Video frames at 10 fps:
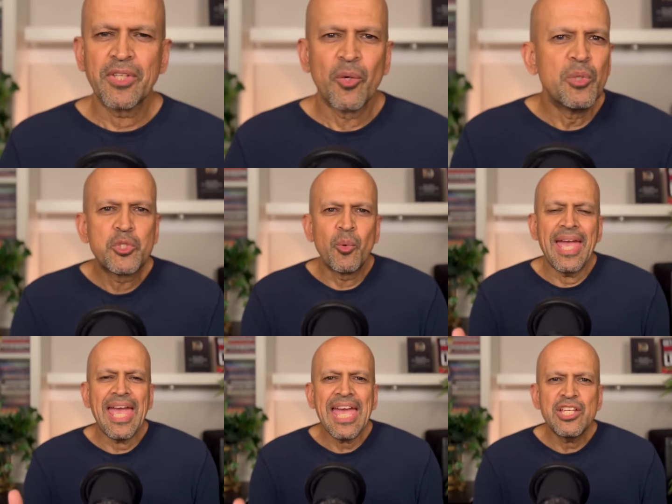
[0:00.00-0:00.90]
which were
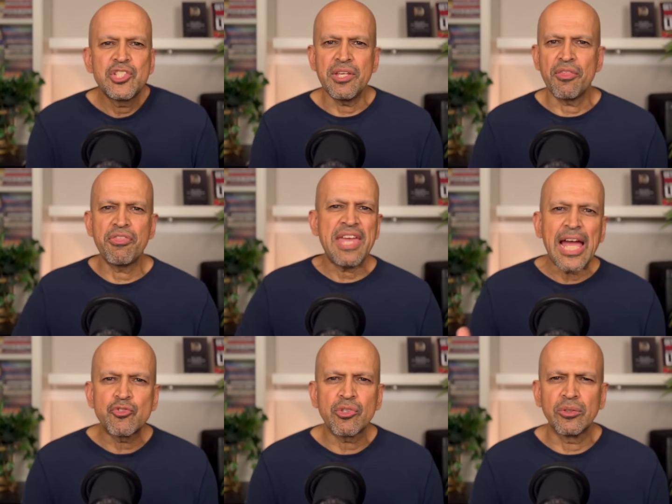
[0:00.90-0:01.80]
edgy,
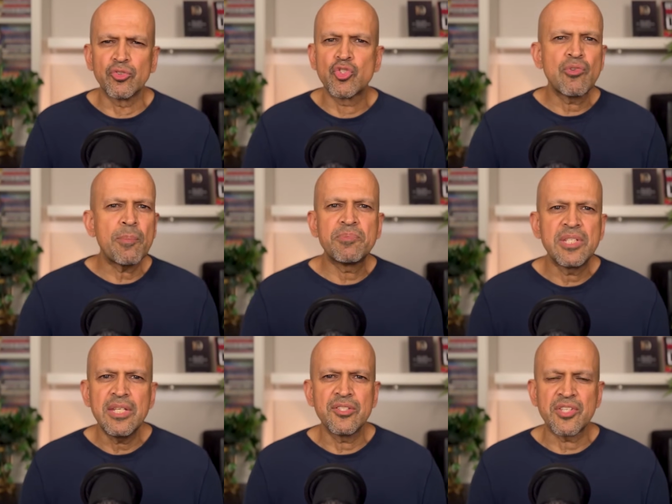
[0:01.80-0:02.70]
theatrical,
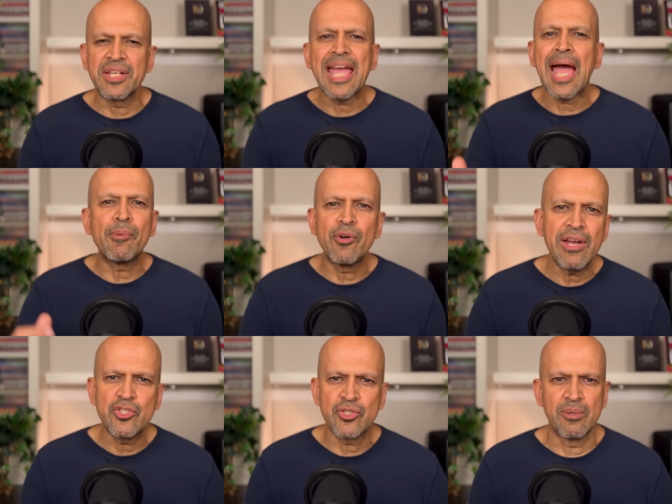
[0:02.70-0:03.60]
striptease, and cabaret
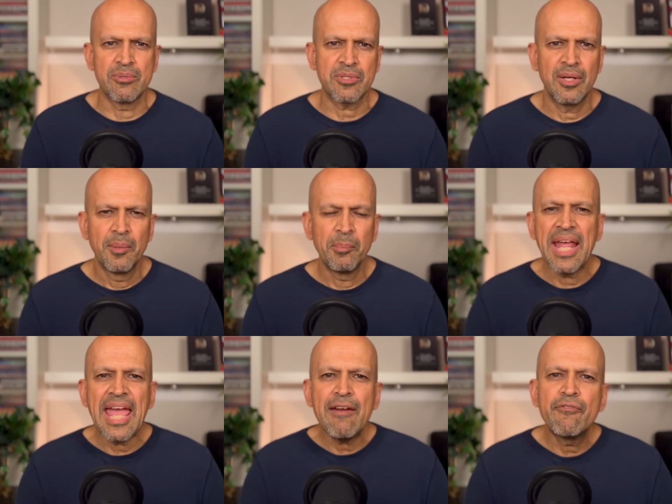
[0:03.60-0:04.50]
shows. But
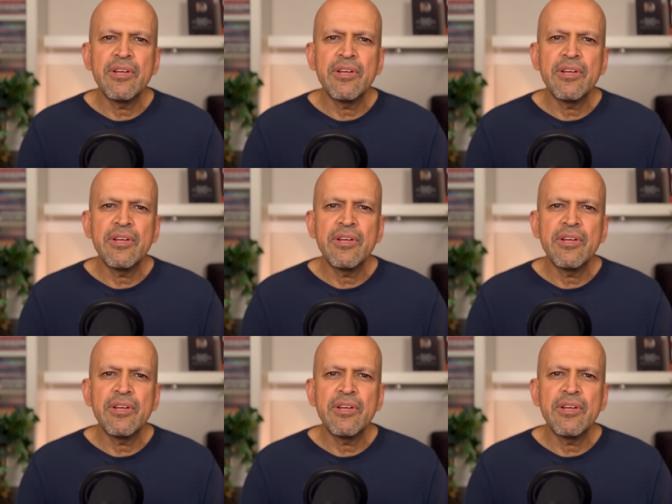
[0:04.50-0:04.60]
every